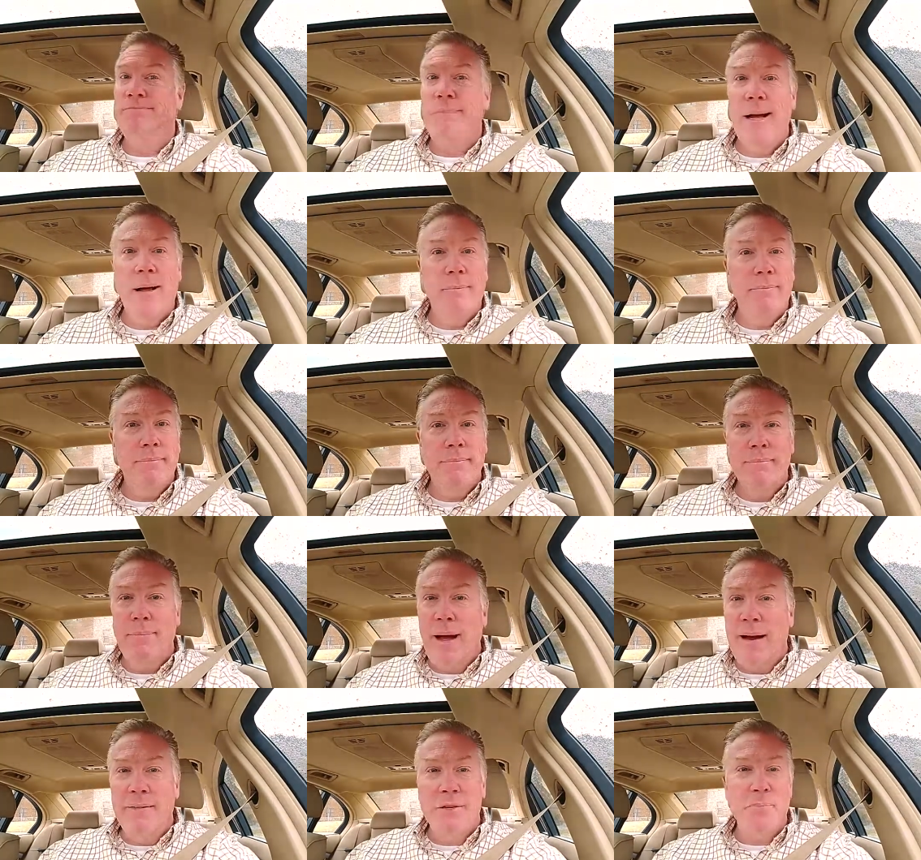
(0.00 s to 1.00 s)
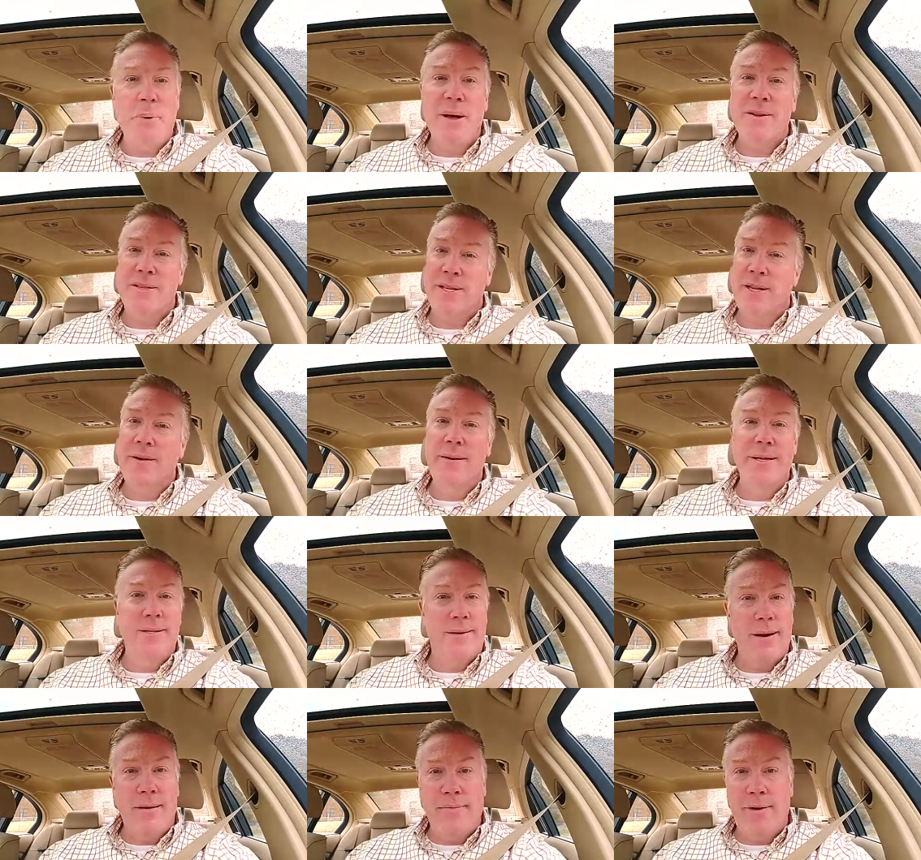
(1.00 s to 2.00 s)
Well, my response to you
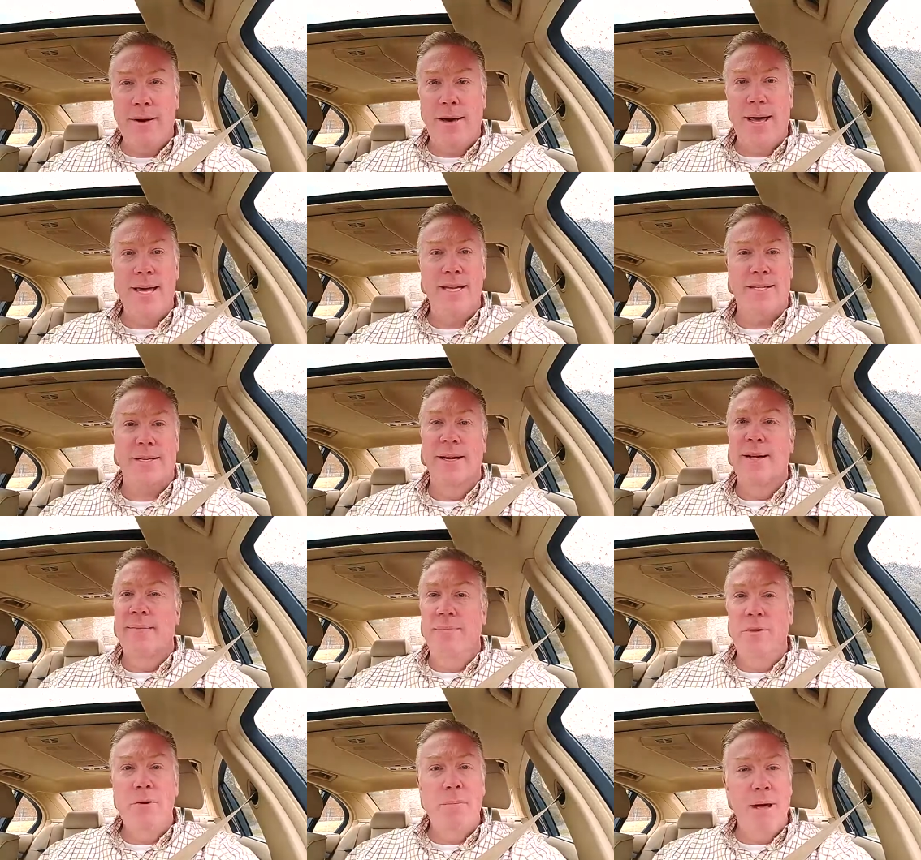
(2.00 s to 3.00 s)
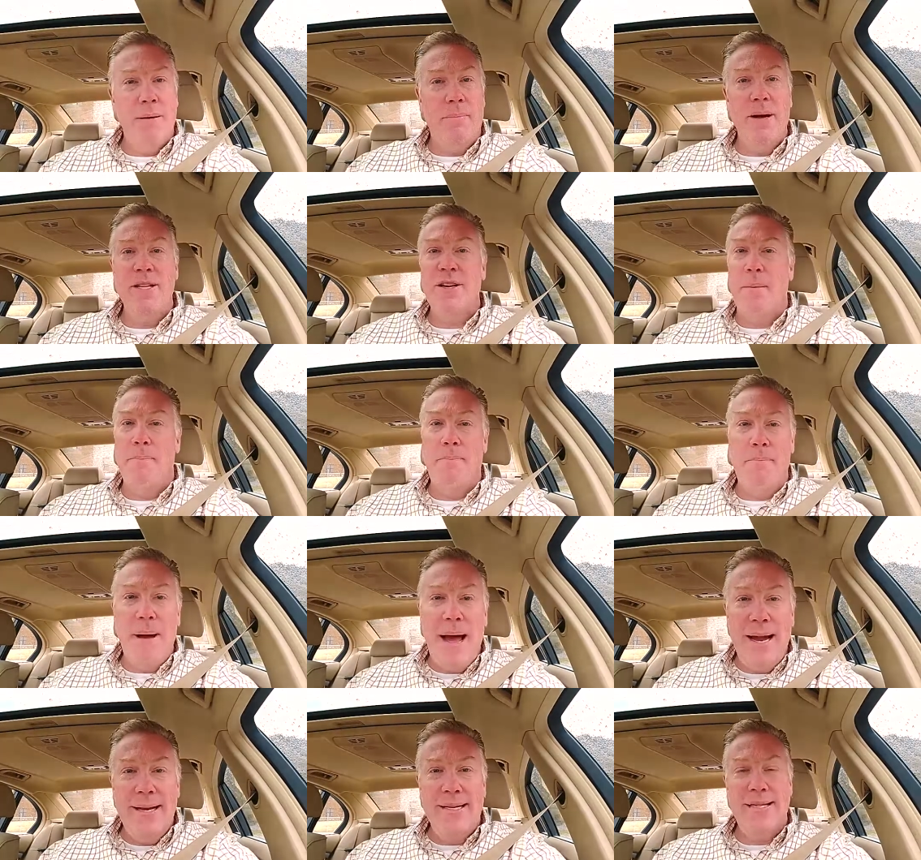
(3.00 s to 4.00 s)
is tough cookies. You made a bunch of
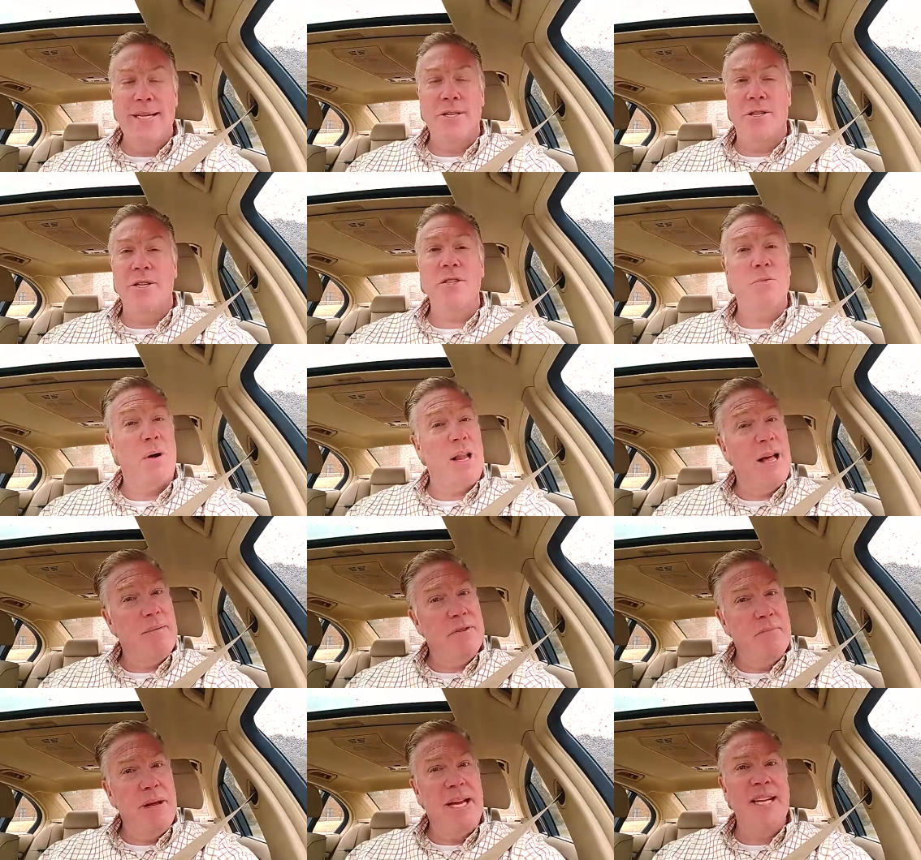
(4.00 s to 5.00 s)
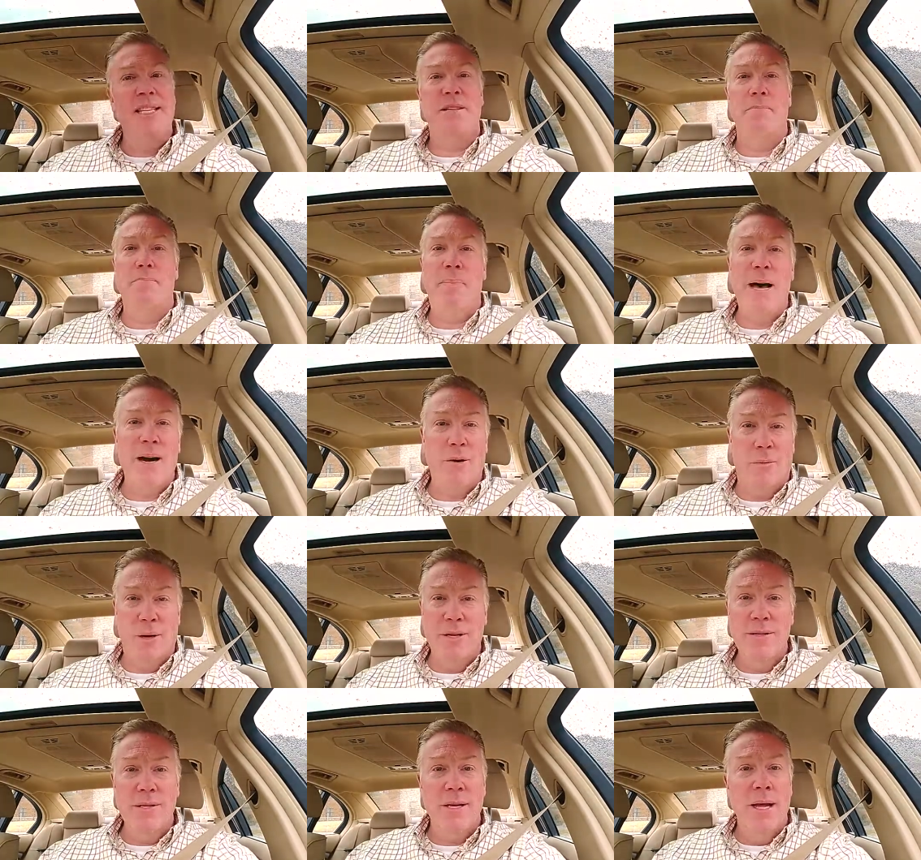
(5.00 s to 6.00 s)
bad decisions while I was making some better
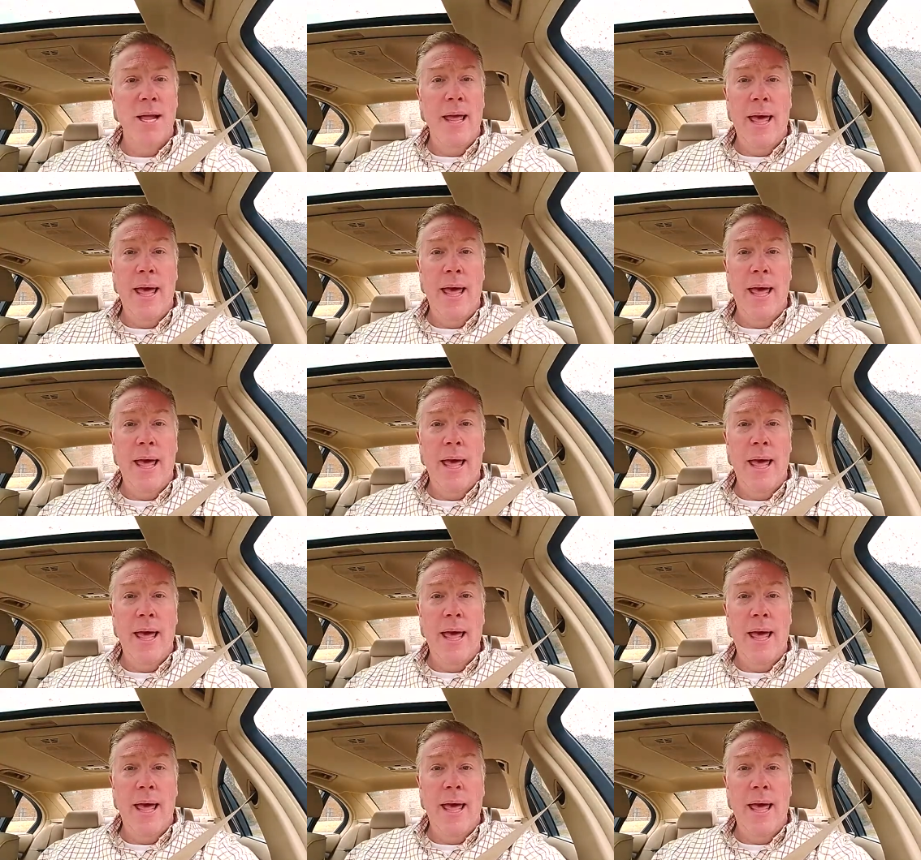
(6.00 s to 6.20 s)
ones.